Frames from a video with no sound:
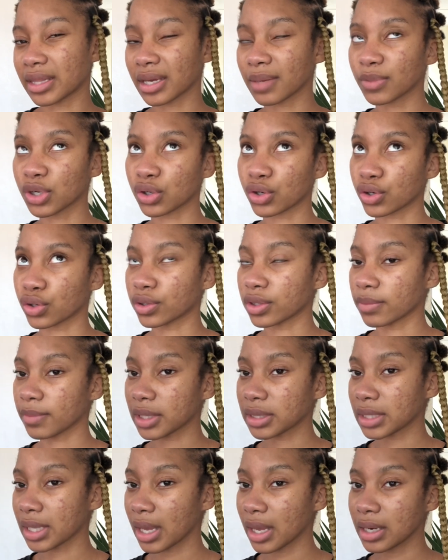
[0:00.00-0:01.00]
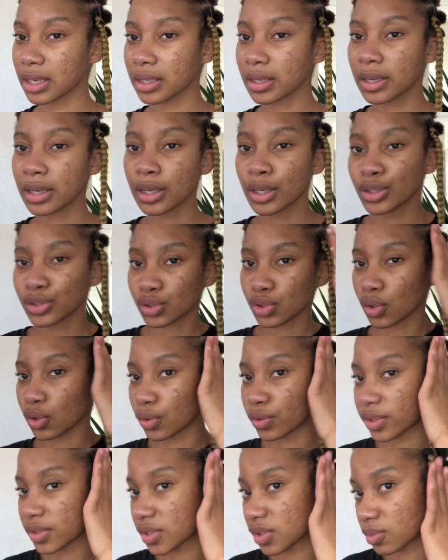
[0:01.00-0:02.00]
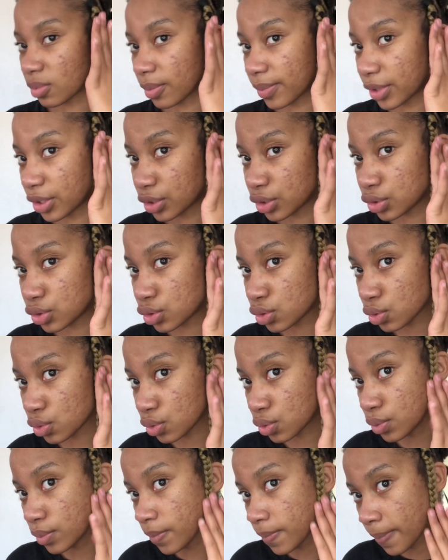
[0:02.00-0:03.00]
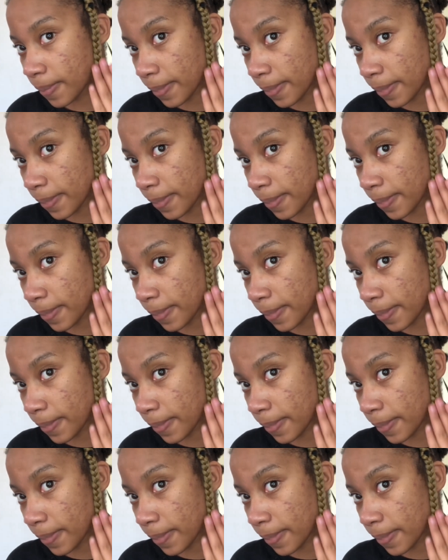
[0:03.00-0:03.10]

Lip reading: I think I'm gonna curl them at the end. So this is what we're gonna do.